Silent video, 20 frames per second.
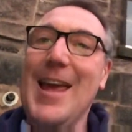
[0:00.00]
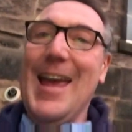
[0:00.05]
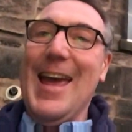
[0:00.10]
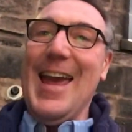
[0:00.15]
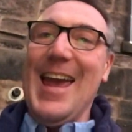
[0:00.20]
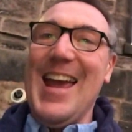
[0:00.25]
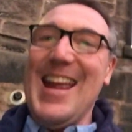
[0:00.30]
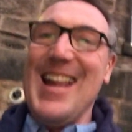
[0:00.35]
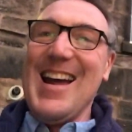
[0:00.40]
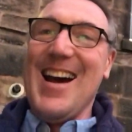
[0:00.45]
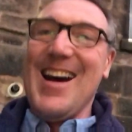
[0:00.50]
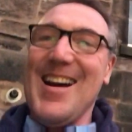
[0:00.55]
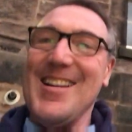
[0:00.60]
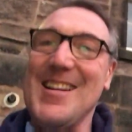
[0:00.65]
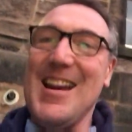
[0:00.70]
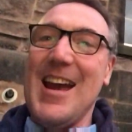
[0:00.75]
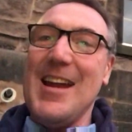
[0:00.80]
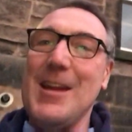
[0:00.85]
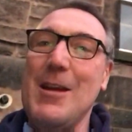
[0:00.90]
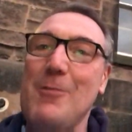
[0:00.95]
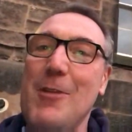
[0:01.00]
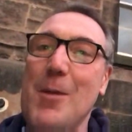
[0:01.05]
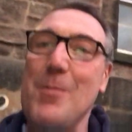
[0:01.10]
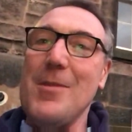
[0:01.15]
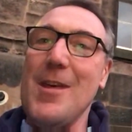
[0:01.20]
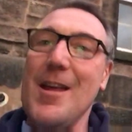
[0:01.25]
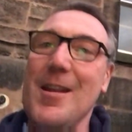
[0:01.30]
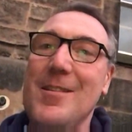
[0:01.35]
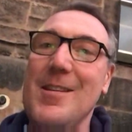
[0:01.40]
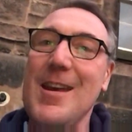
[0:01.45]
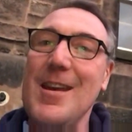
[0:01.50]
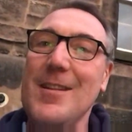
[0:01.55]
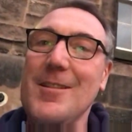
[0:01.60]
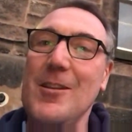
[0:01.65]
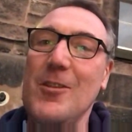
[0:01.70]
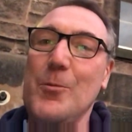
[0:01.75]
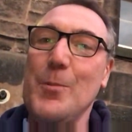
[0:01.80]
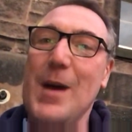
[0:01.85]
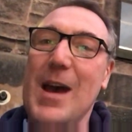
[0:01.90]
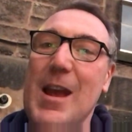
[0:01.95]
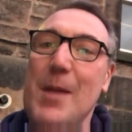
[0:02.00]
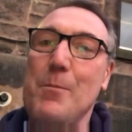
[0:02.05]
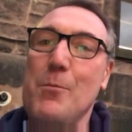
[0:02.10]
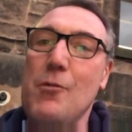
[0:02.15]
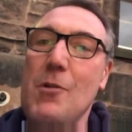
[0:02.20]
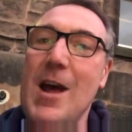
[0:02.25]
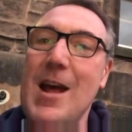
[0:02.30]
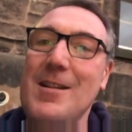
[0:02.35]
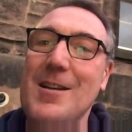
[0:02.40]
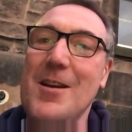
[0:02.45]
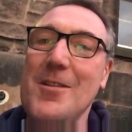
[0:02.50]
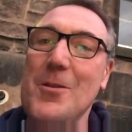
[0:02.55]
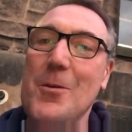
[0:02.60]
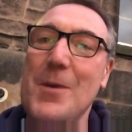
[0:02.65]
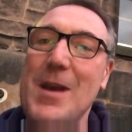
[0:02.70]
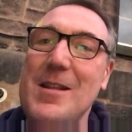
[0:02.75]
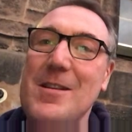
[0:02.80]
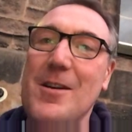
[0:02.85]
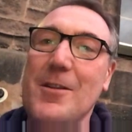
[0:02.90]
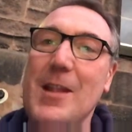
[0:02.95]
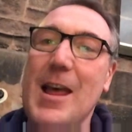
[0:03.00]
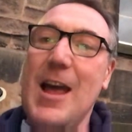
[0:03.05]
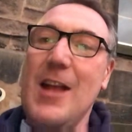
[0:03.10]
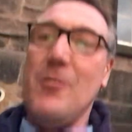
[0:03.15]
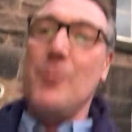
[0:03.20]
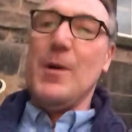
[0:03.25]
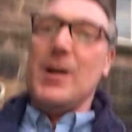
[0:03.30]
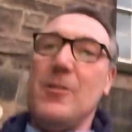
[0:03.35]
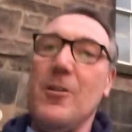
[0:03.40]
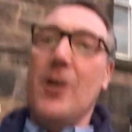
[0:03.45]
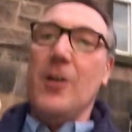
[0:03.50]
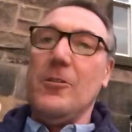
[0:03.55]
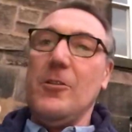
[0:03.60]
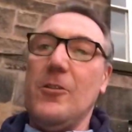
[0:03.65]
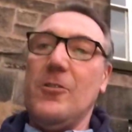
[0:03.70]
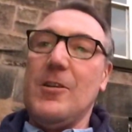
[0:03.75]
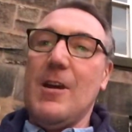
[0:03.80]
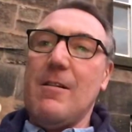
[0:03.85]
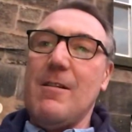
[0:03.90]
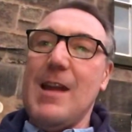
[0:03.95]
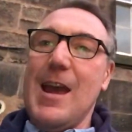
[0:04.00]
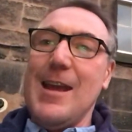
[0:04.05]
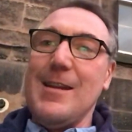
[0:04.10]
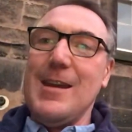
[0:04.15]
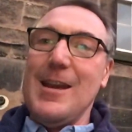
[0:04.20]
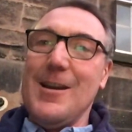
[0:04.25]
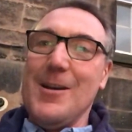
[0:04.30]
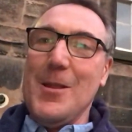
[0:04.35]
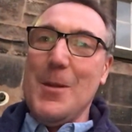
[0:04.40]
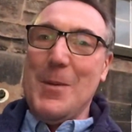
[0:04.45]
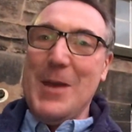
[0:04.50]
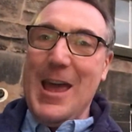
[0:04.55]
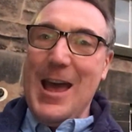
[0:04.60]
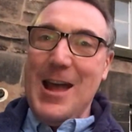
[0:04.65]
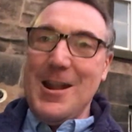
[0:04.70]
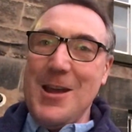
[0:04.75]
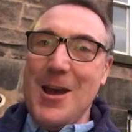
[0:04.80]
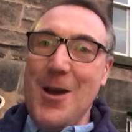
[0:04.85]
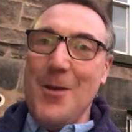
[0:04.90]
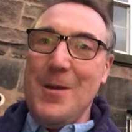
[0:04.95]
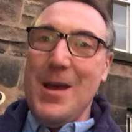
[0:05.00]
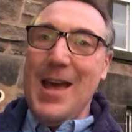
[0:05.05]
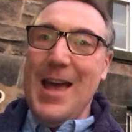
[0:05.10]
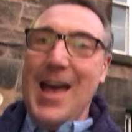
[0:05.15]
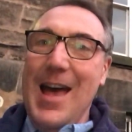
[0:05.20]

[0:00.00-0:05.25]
in our dining room that despite bread on the window ledge, my daughter serenading on the piano,